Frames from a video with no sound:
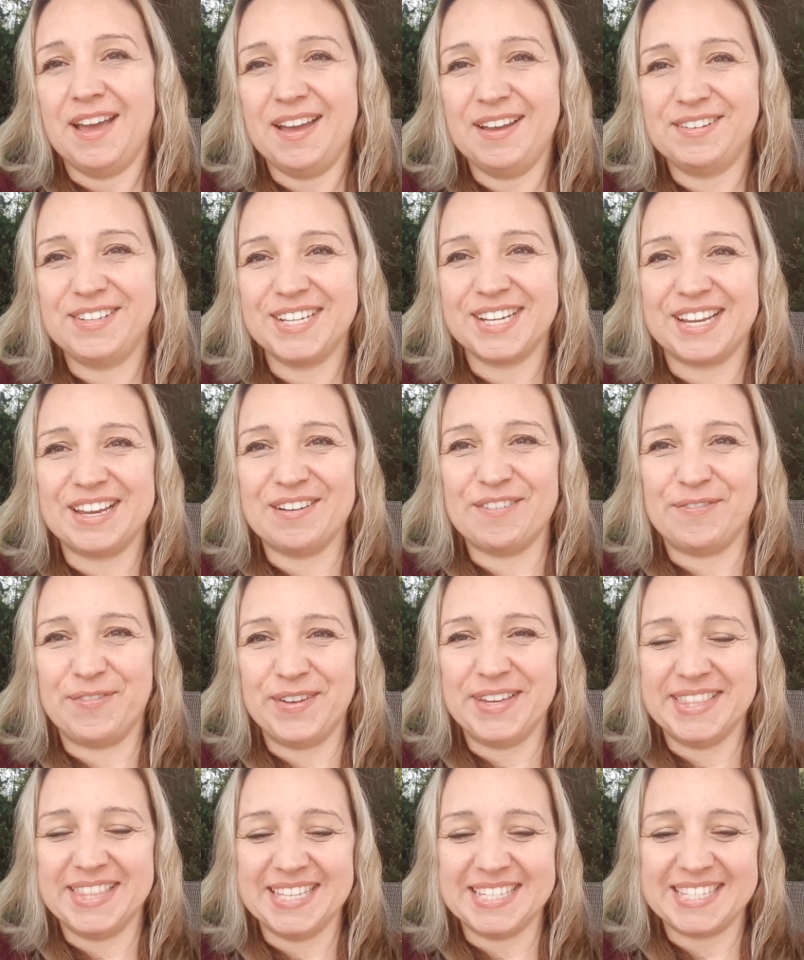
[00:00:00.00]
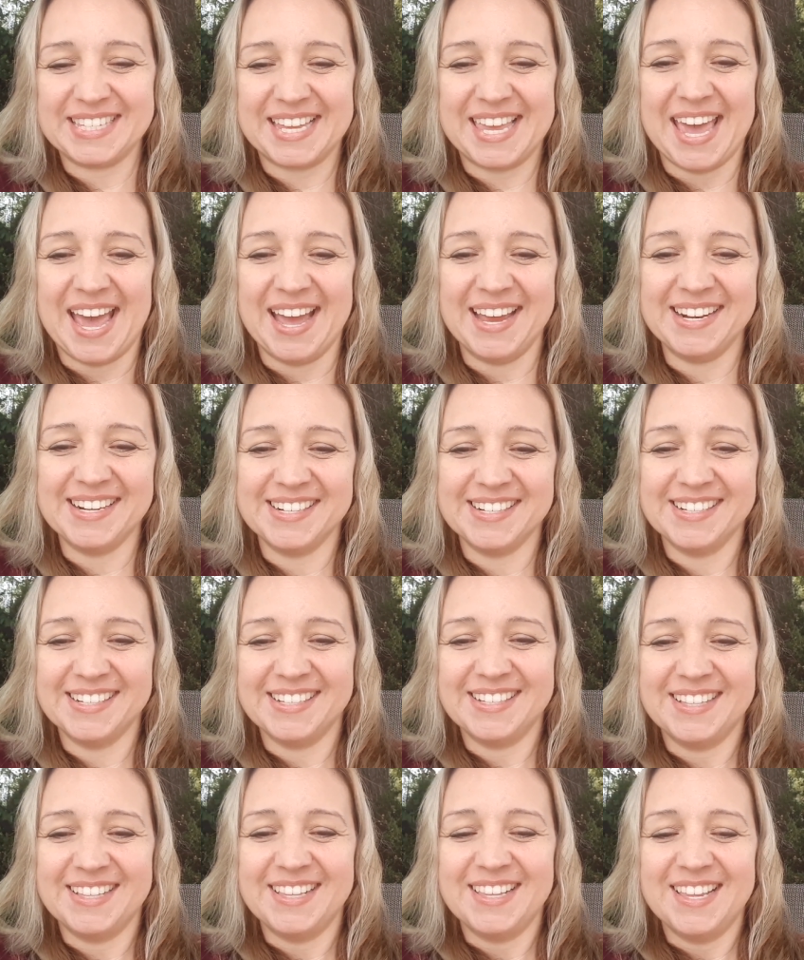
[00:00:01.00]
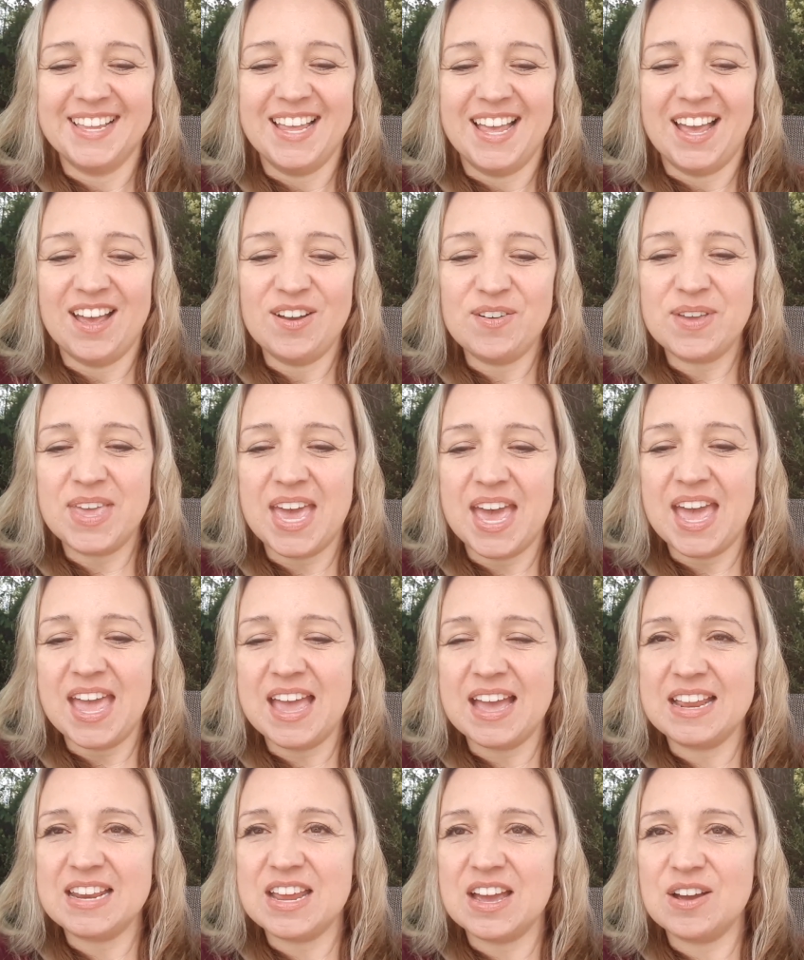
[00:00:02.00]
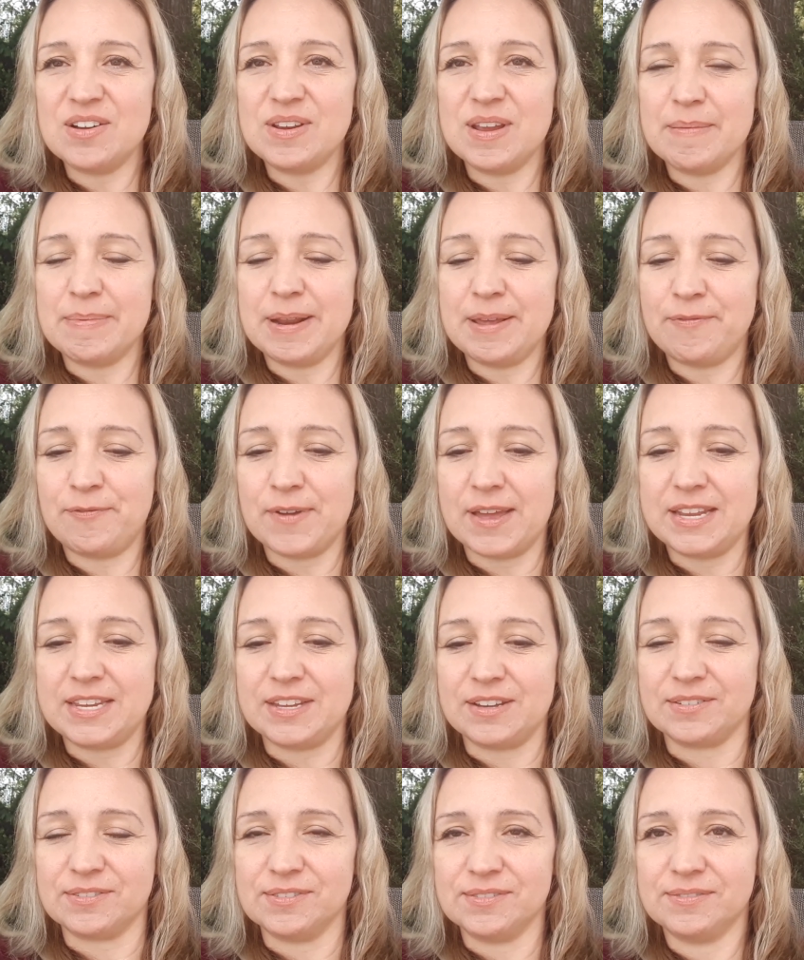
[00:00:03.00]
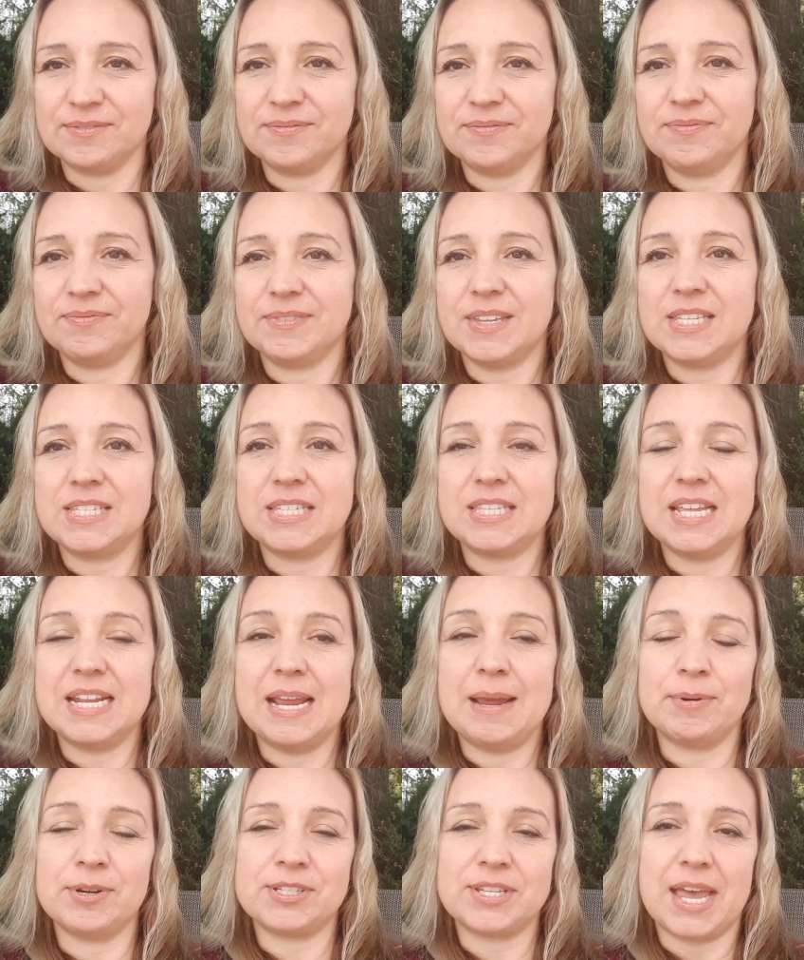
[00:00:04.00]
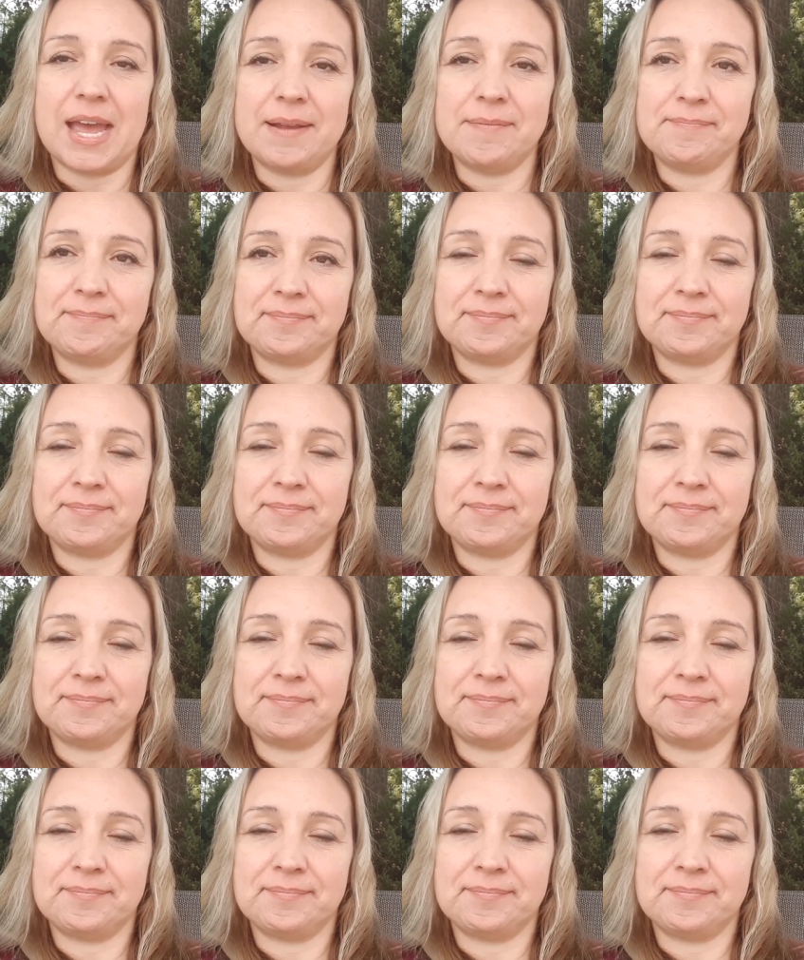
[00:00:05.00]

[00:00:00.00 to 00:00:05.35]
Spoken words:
I have to go feed this cat. Okay, I know nobody fed you. It's the neighbor's cat.